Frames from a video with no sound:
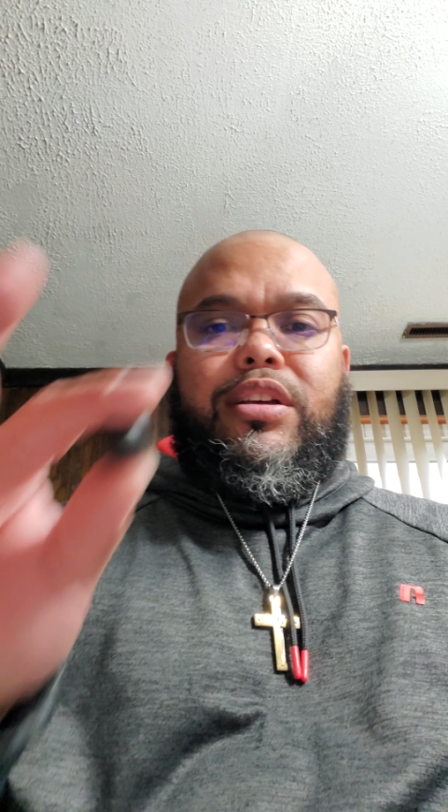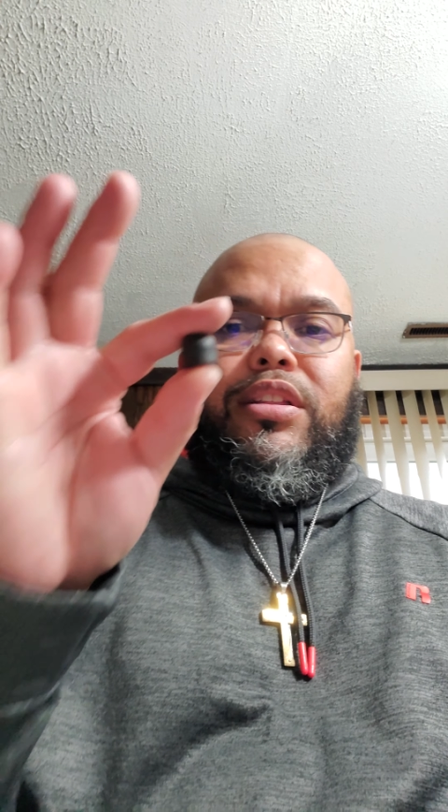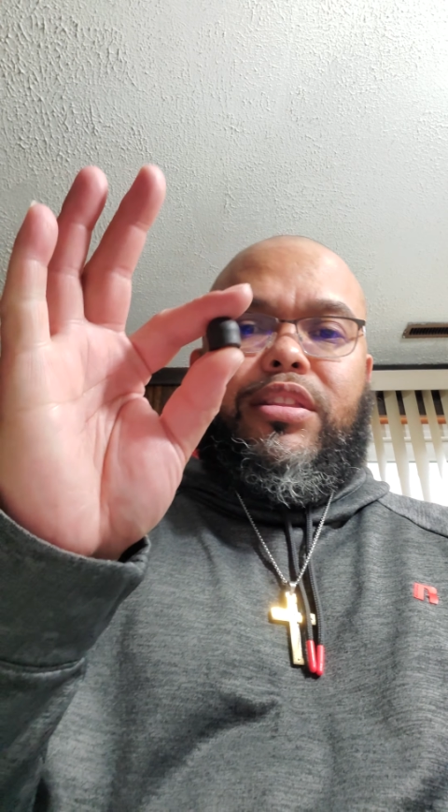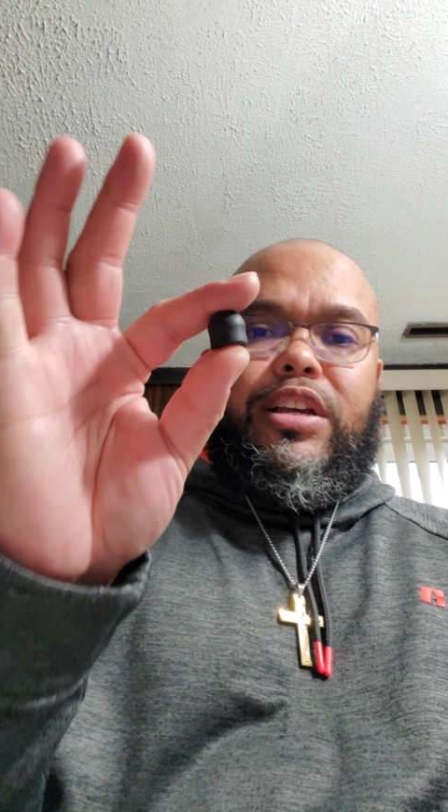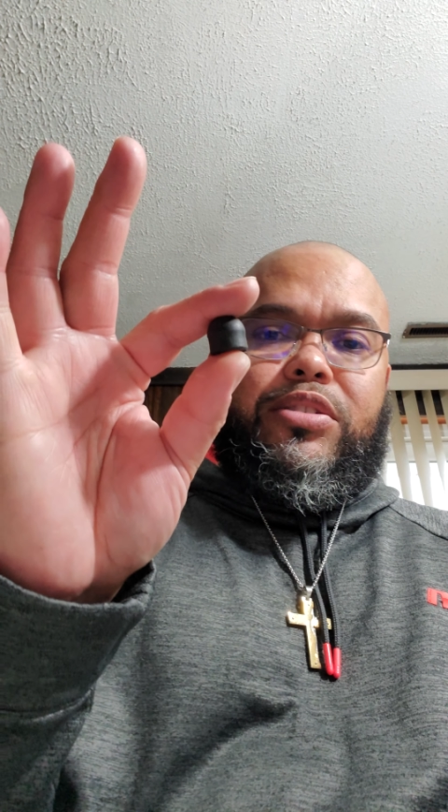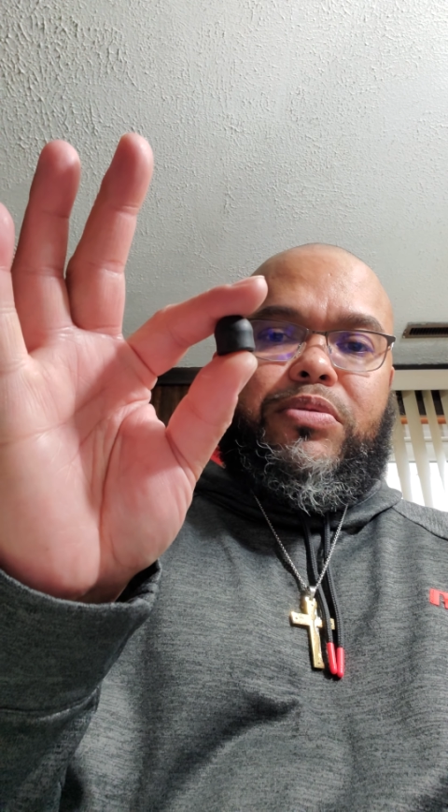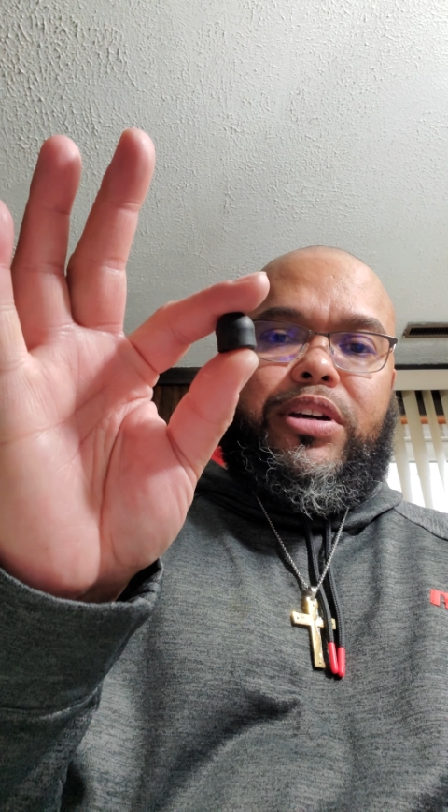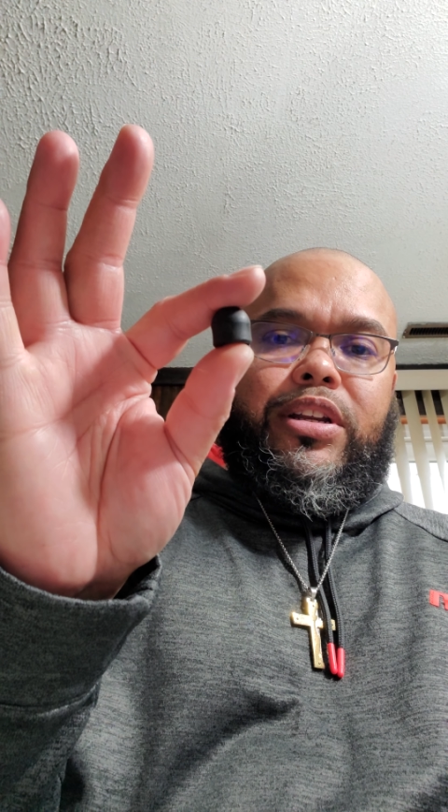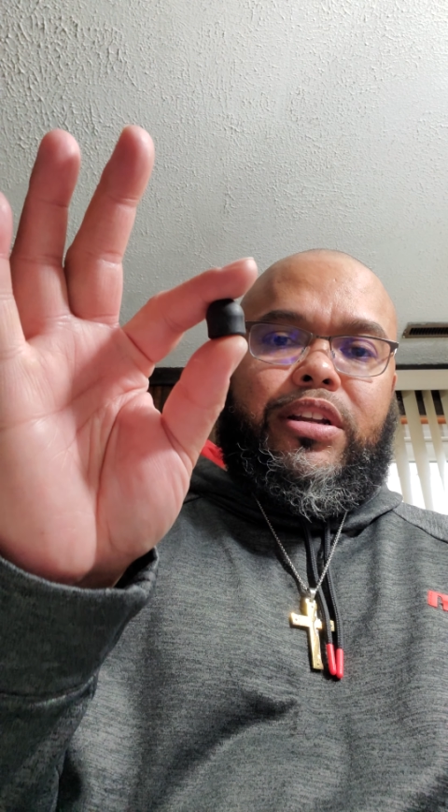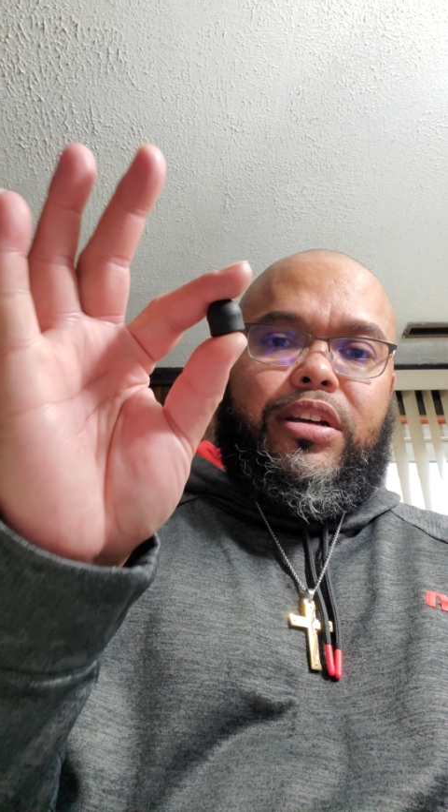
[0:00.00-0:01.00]
This
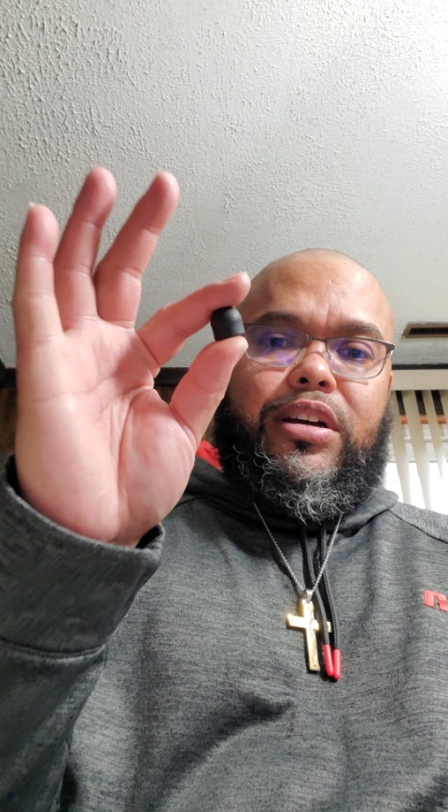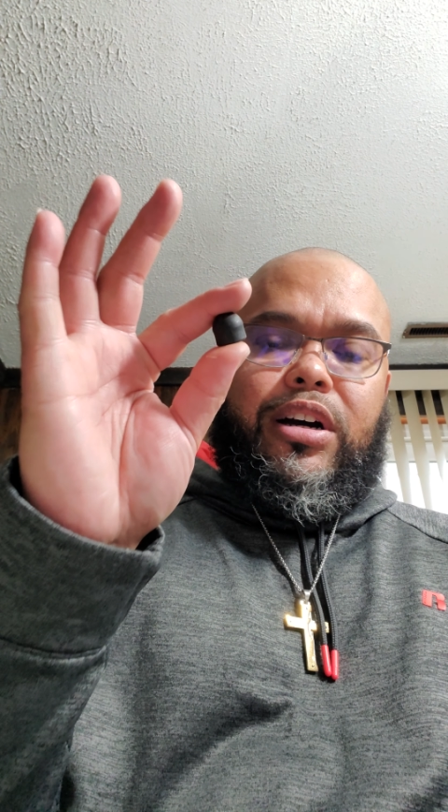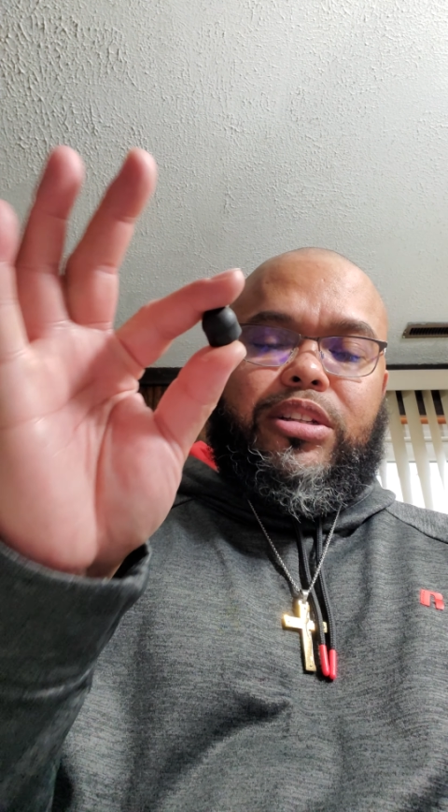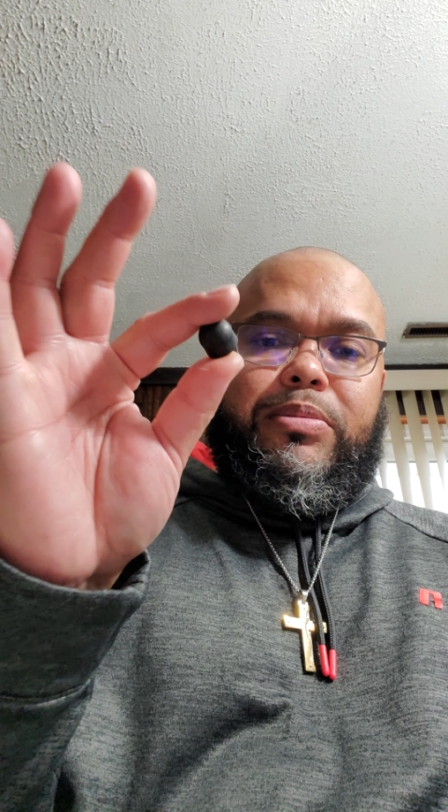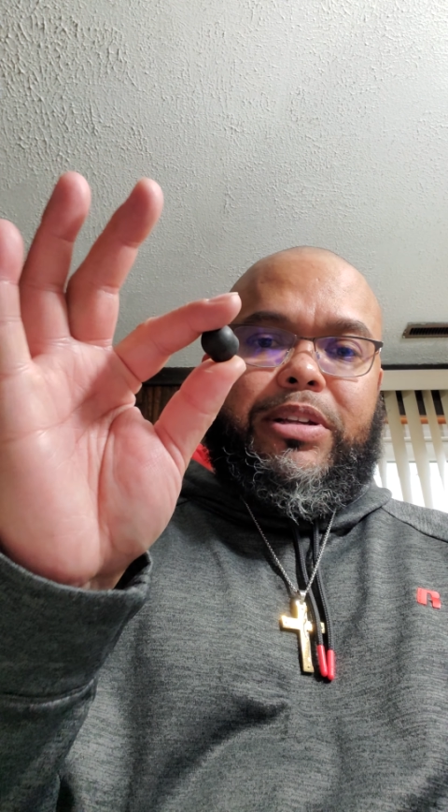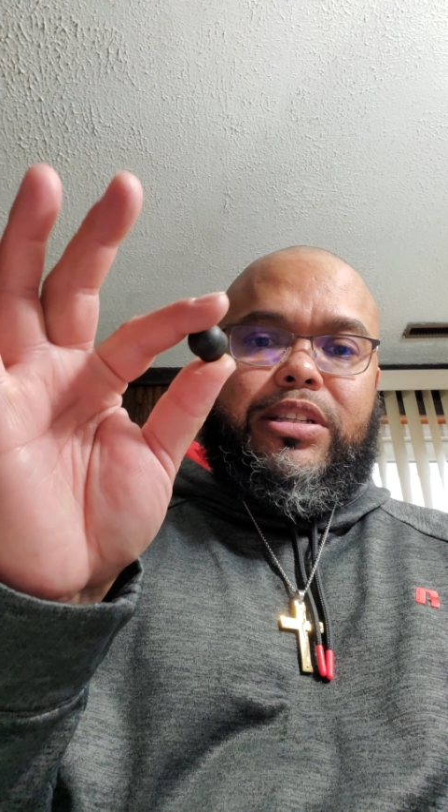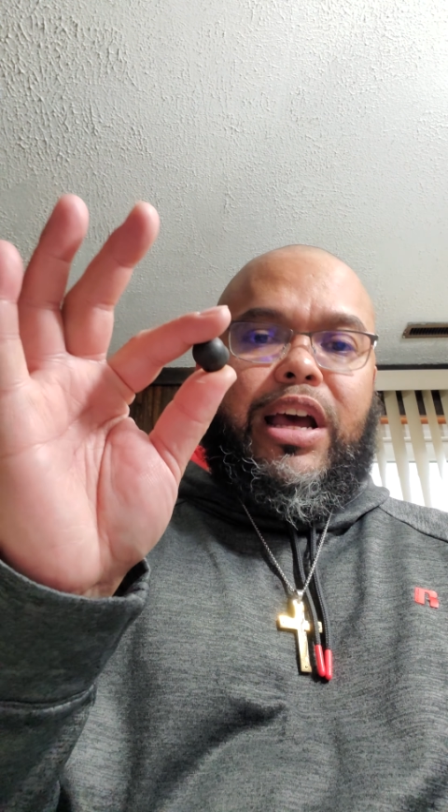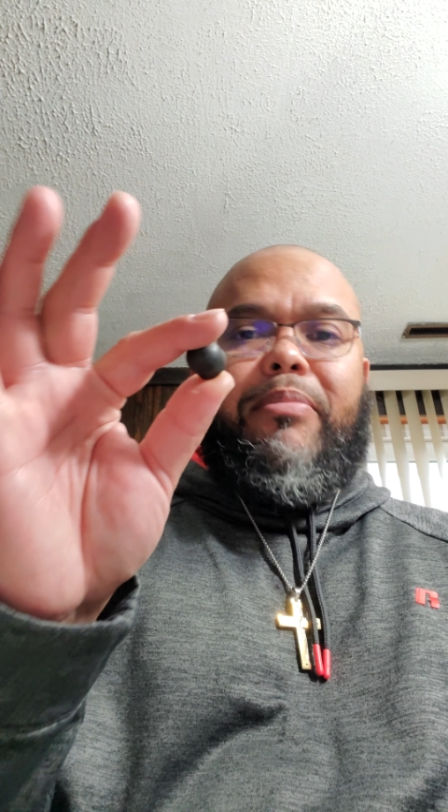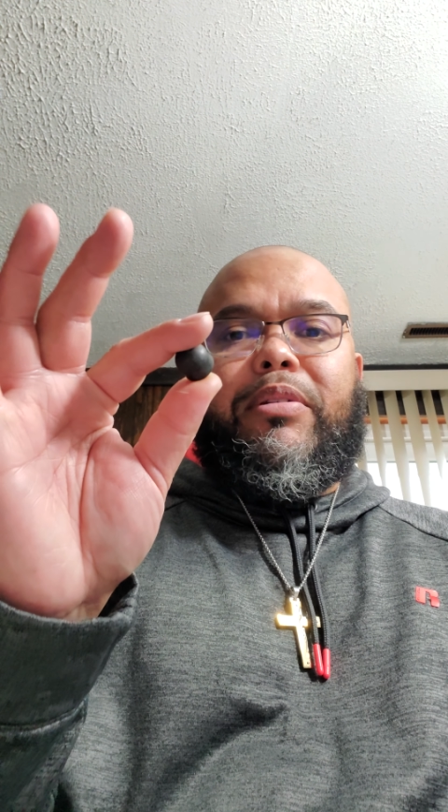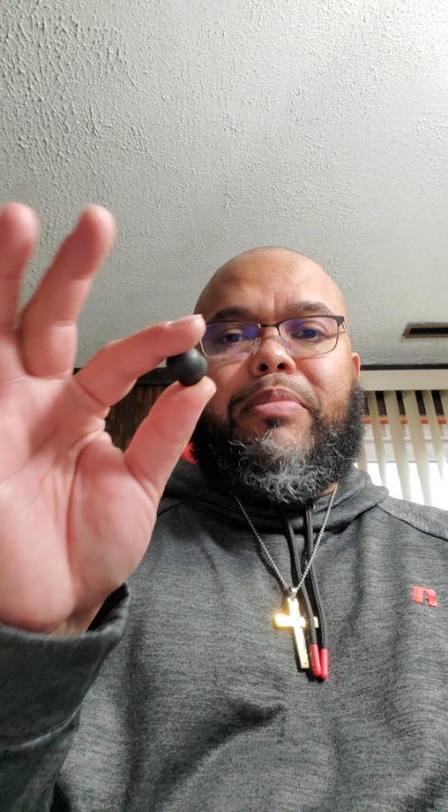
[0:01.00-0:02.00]
one, ultimate
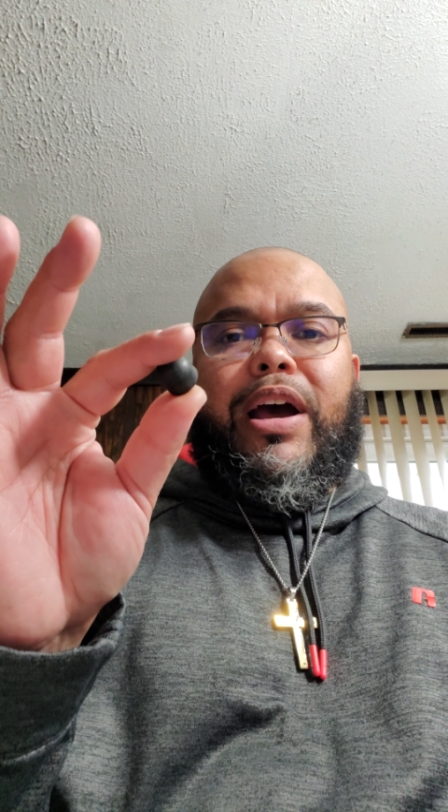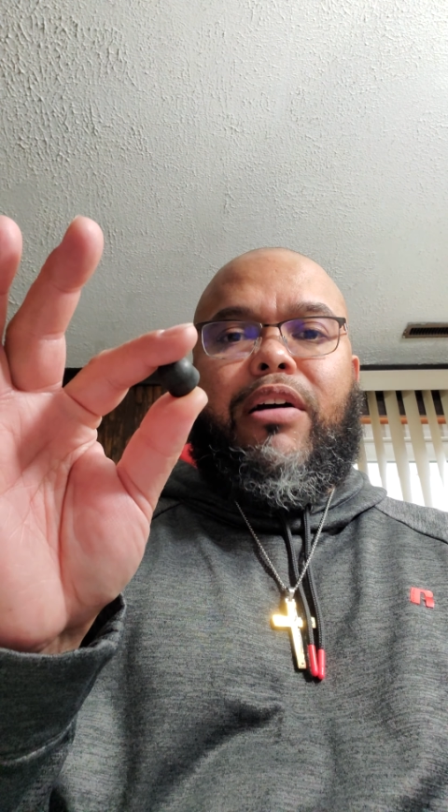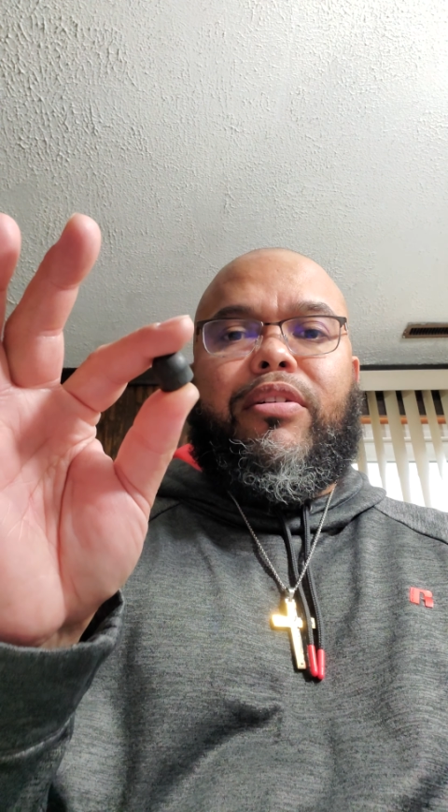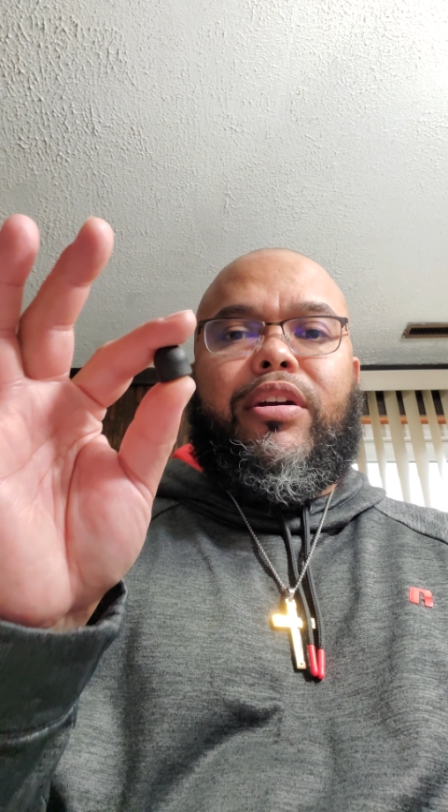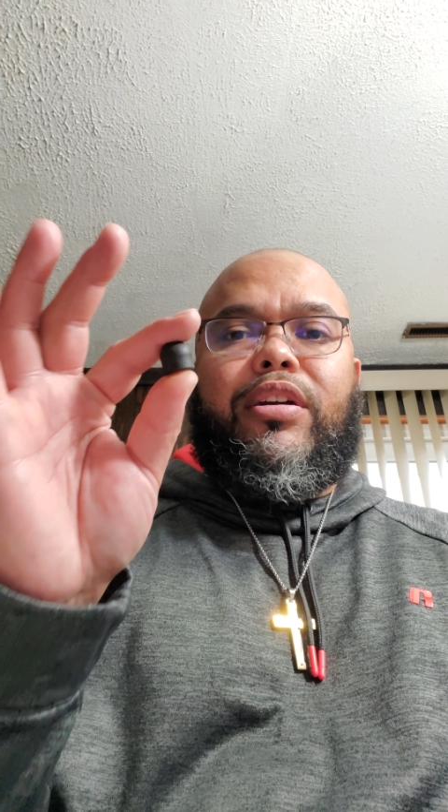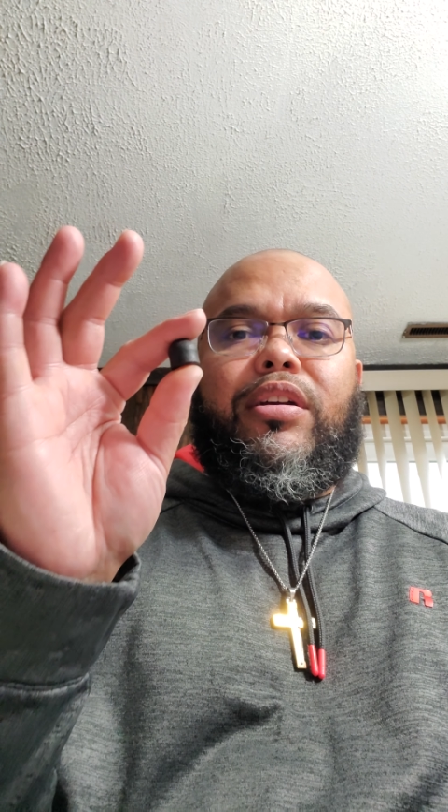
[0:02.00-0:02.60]
stopping power,